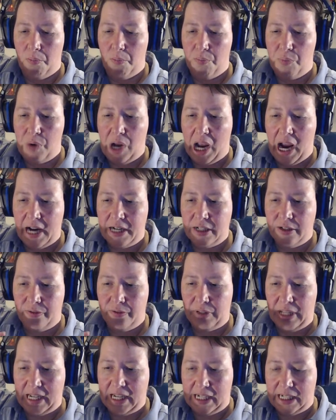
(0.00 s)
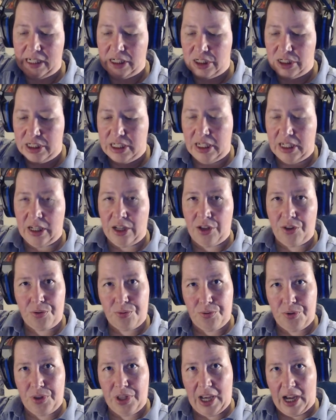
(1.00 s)
kind of like digging
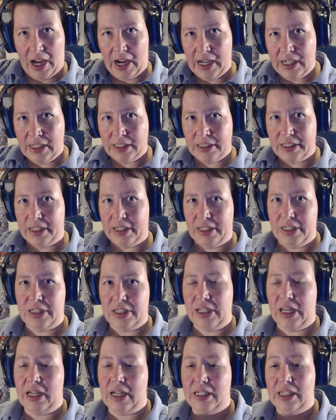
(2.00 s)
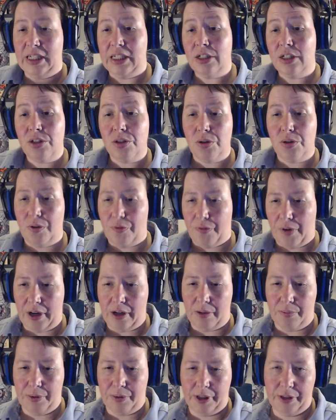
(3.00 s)
through the island and into the
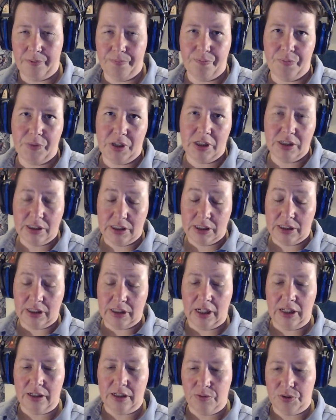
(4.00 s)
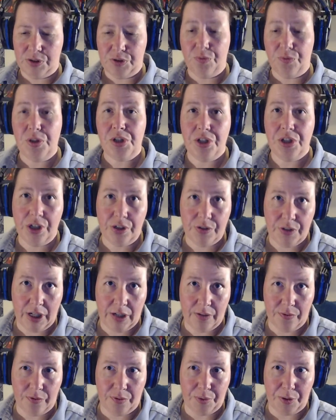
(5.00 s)
fire plane, because this island was originally
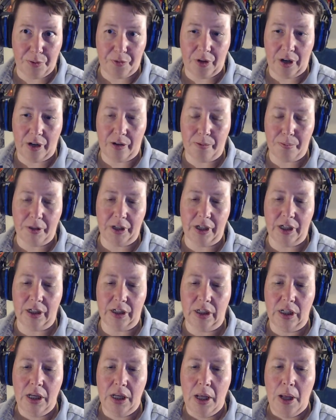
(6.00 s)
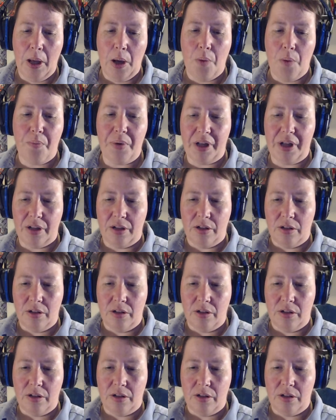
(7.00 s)
created from the fire plane, but